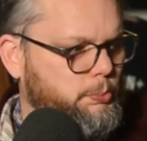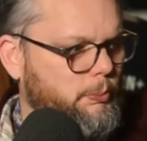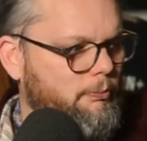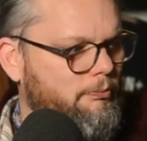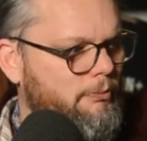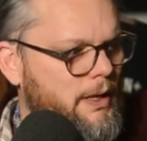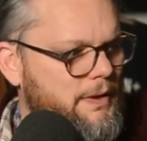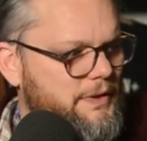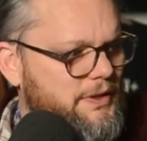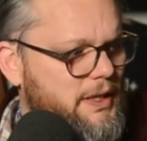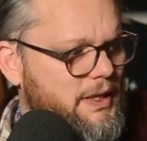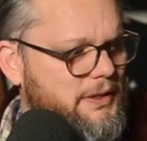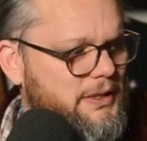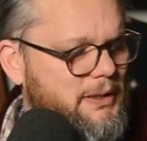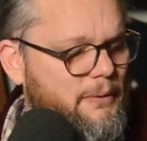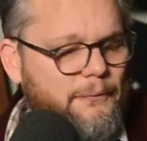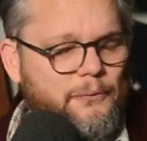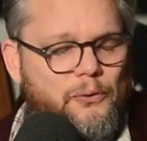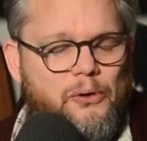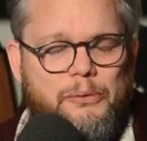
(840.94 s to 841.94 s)
since a
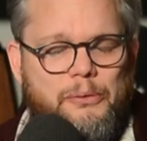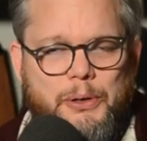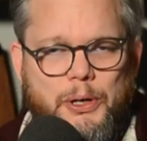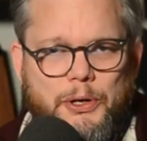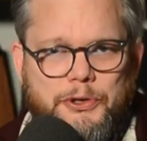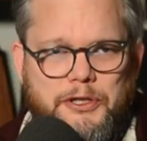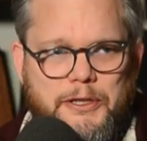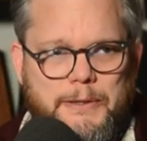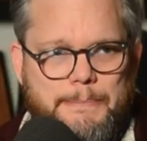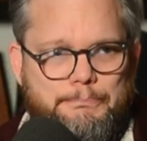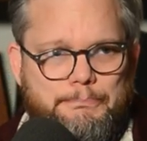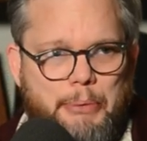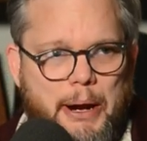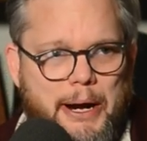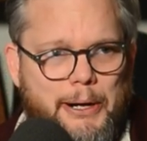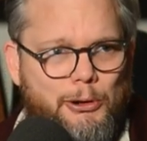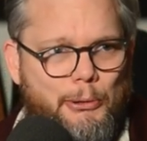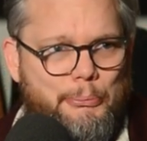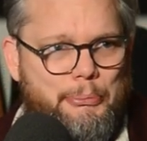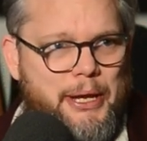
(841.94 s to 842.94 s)
Four Roses
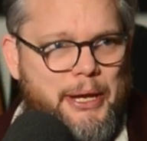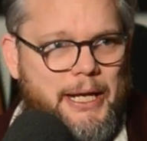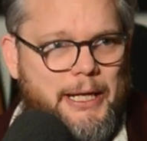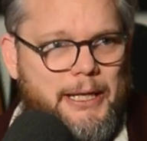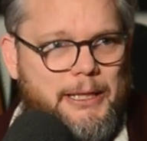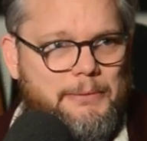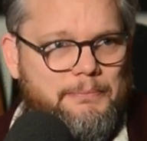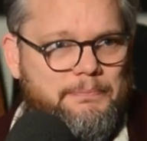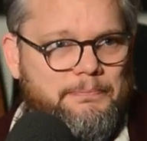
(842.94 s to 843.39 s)
barrel pick in